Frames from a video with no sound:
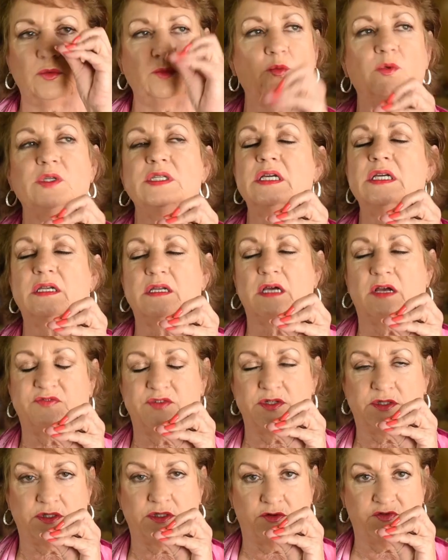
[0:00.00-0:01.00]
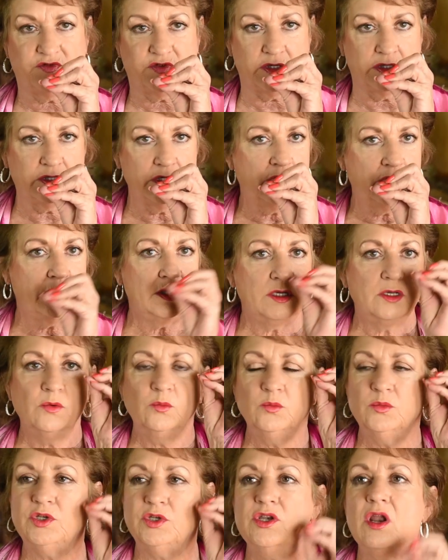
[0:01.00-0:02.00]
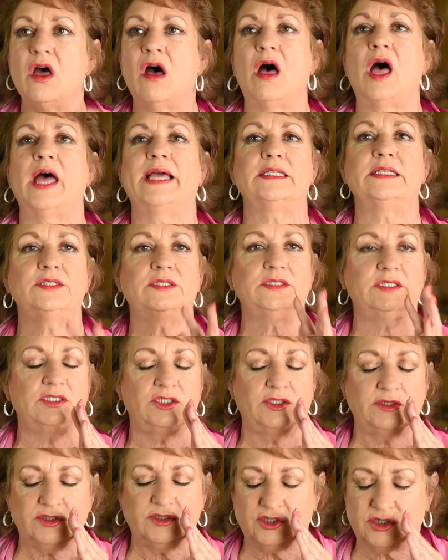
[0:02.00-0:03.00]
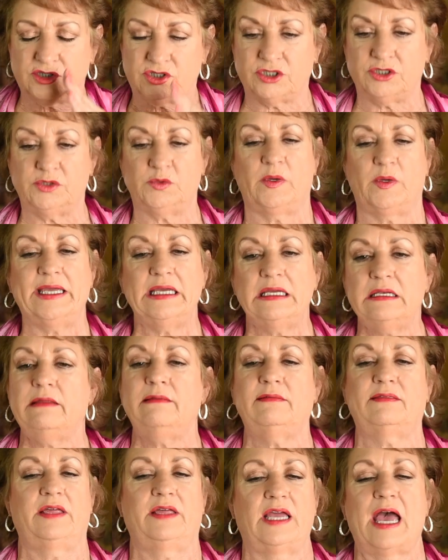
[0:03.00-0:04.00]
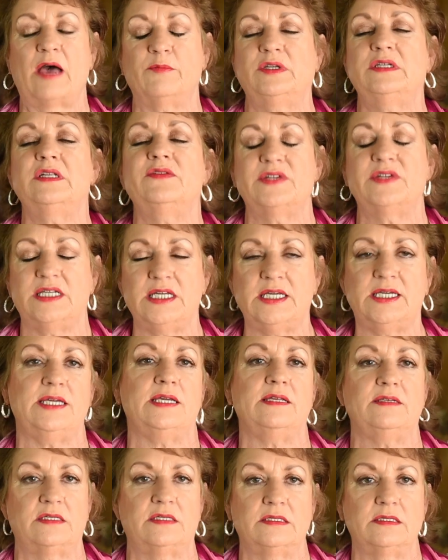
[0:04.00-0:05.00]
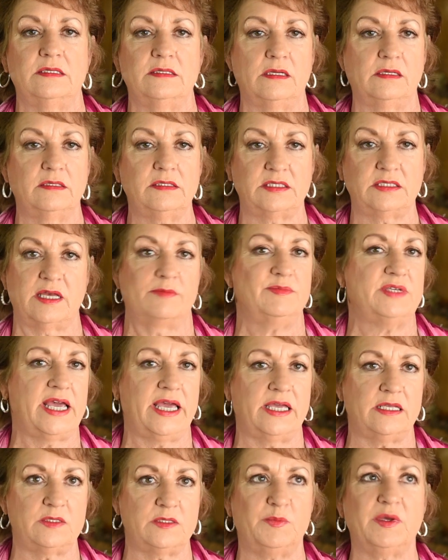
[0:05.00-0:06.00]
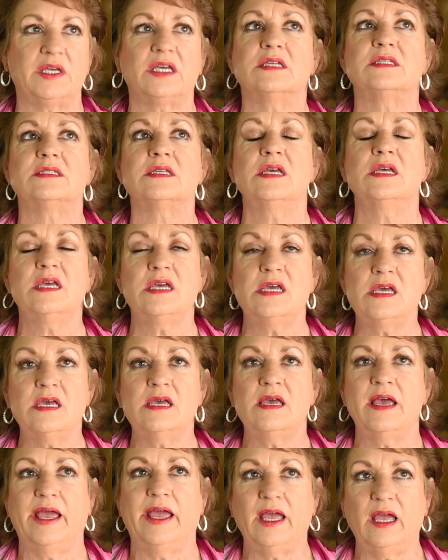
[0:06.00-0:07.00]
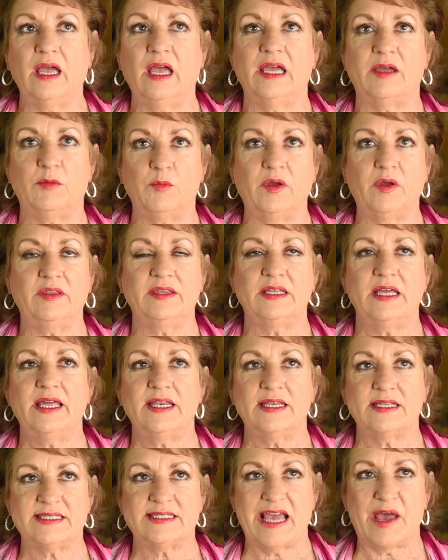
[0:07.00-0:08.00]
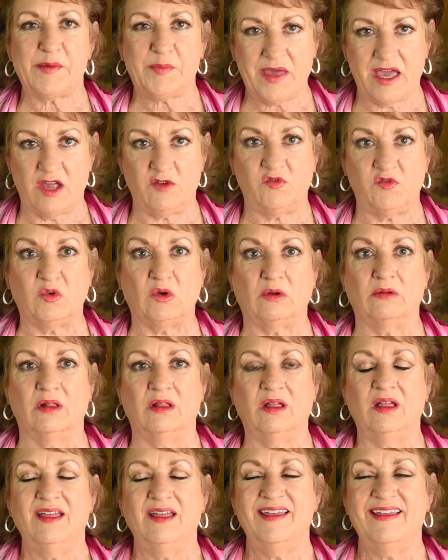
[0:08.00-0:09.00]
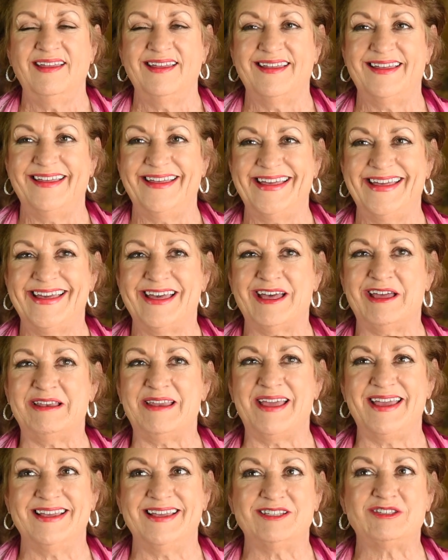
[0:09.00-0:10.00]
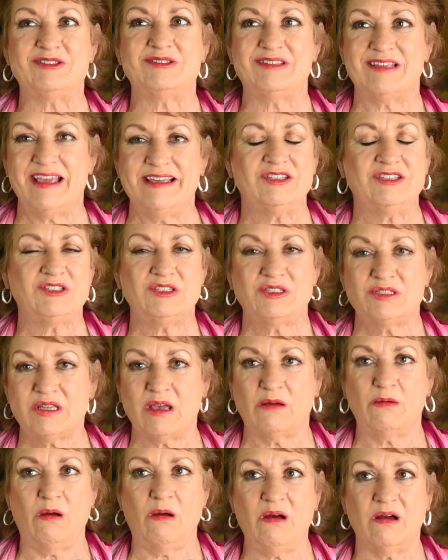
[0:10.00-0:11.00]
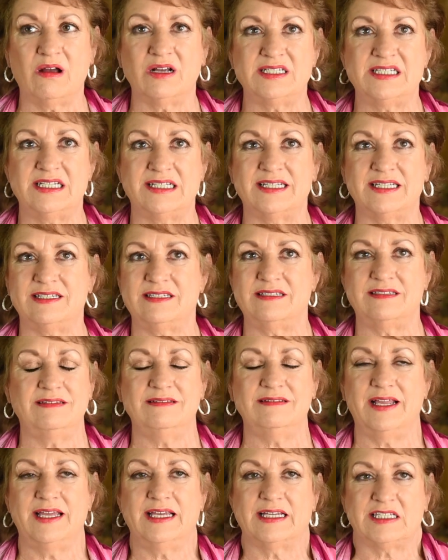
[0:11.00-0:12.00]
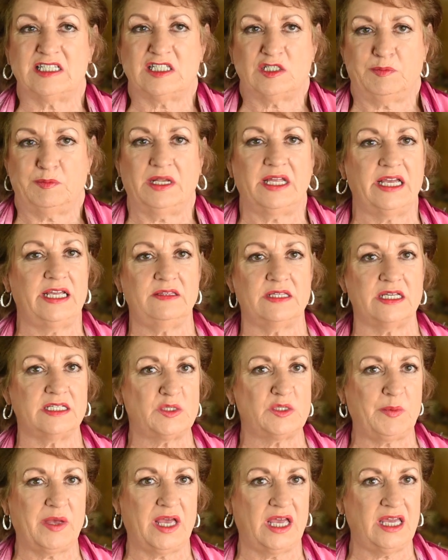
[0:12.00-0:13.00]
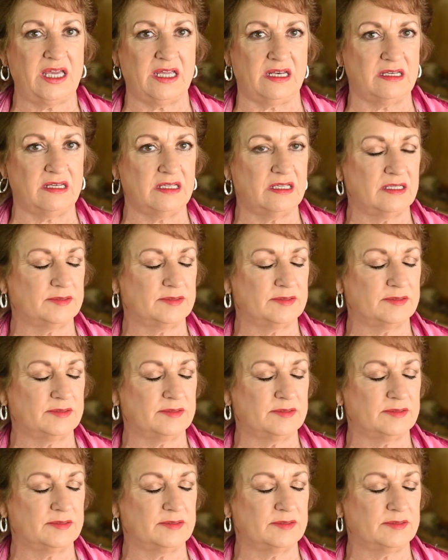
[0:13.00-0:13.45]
Wouldn't get off the sofa. Would not do anything. I wouldn't even eat some days, because it is that painful, and it's so hard to explain this pain.